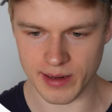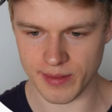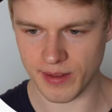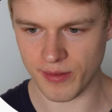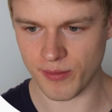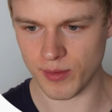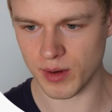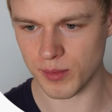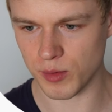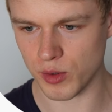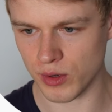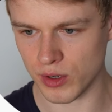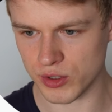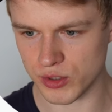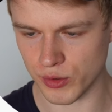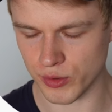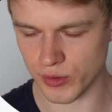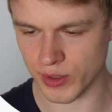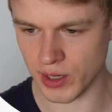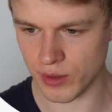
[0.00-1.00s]
And that's what I'm gonna
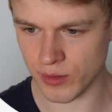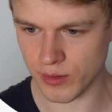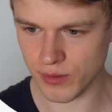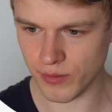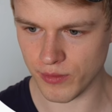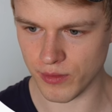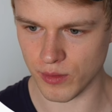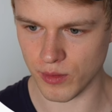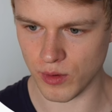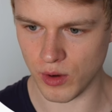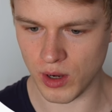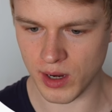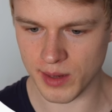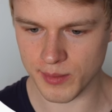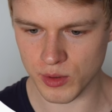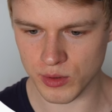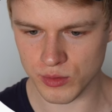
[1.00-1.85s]
show you now. So all I'm